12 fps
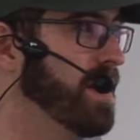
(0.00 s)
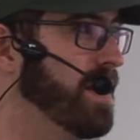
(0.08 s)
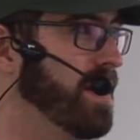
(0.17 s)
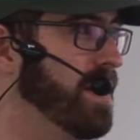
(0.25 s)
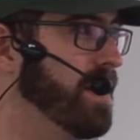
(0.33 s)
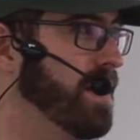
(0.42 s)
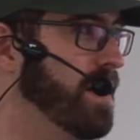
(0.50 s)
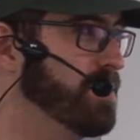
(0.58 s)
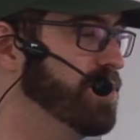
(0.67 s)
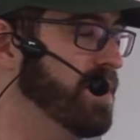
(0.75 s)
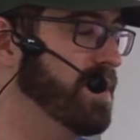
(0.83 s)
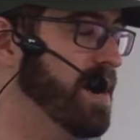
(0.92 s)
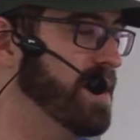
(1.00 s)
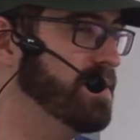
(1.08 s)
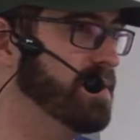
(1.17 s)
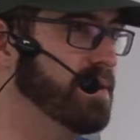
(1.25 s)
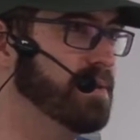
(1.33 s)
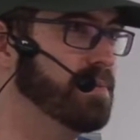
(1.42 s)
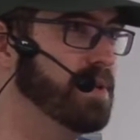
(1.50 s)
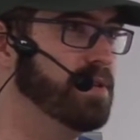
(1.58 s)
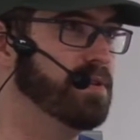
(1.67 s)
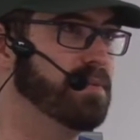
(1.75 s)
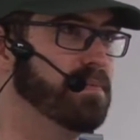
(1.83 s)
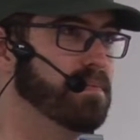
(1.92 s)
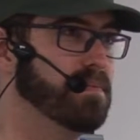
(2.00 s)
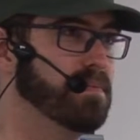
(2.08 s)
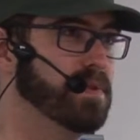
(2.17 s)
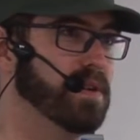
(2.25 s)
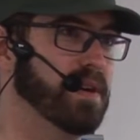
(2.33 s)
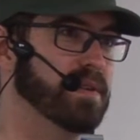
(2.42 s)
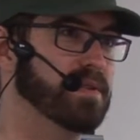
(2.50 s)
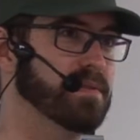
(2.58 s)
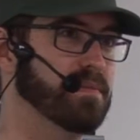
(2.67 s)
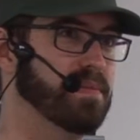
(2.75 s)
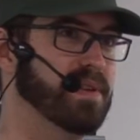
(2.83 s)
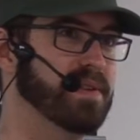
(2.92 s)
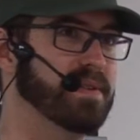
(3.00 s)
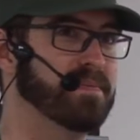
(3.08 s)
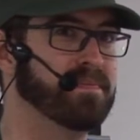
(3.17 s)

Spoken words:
object classes, which sucks. But